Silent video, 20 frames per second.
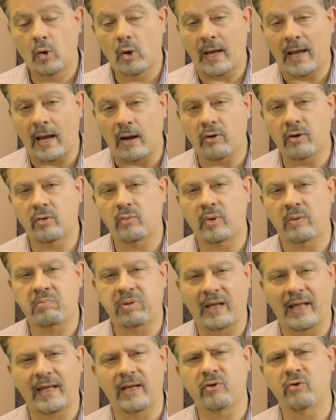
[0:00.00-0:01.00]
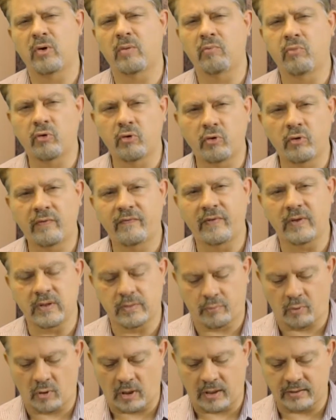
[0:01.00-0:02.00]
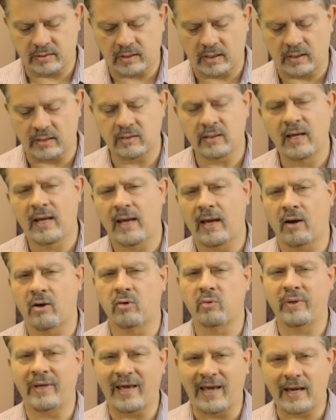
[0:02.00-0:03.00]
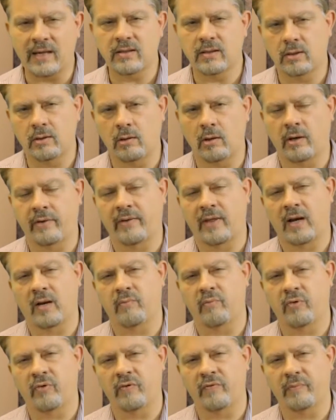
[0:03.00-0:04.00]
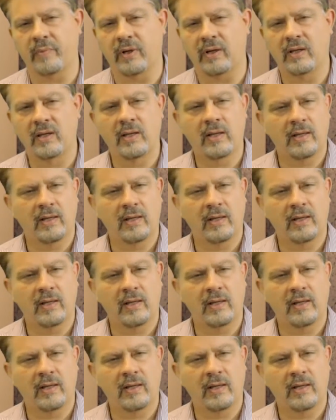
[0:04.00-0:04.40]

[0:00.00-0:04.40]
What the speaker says: How can we plan to improve this process? How can we execute on that improvement?